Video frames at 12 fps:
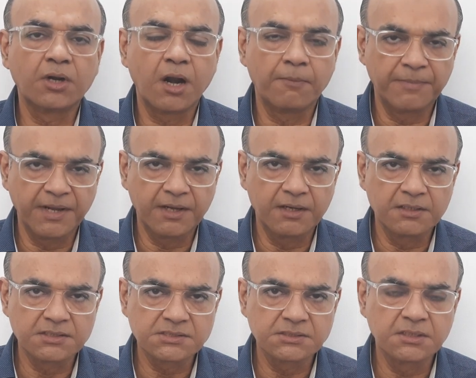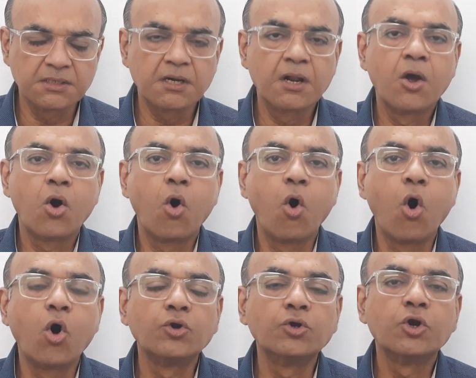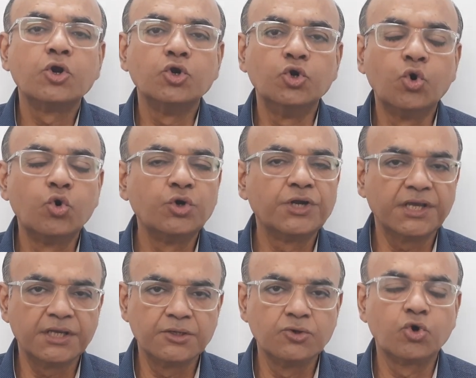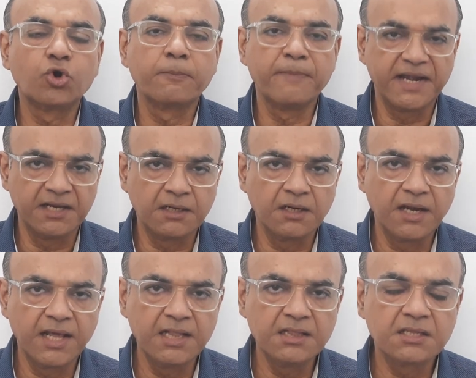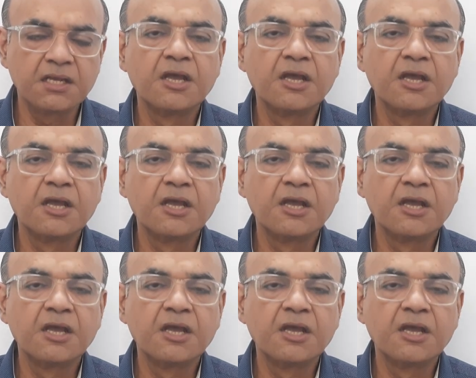Amdekar sir on Don't Ignore Mental Health,